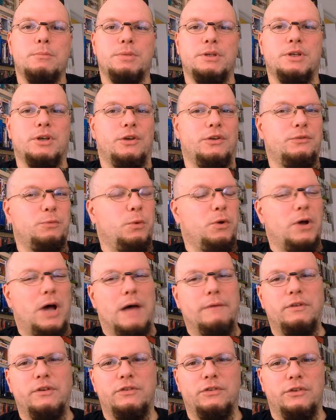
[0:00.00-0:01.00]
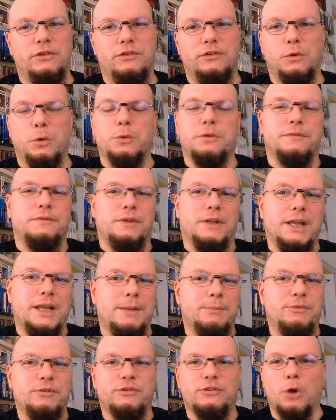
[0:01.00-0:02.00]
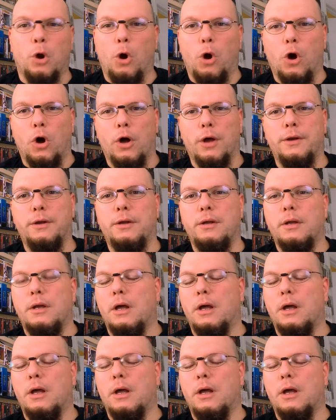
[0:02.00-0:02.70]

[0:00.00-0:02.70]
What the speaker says: because, well, obviously Stoked Flames is gone,